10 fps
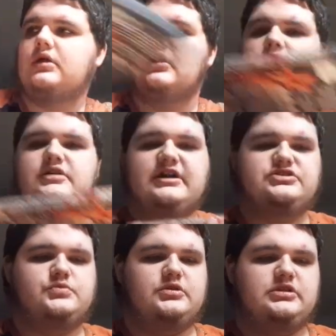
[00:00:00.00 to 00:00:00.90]
Our
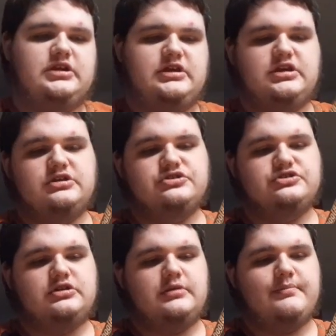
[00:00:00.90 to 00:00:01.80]
next one
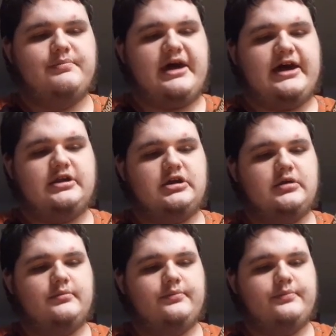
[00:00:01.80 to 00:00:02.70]
is
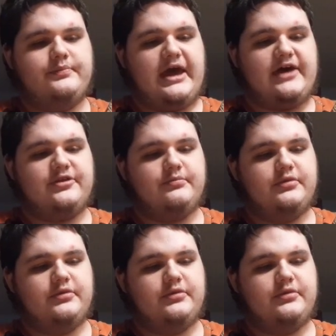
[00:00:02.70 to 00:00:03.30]
Bloodbath.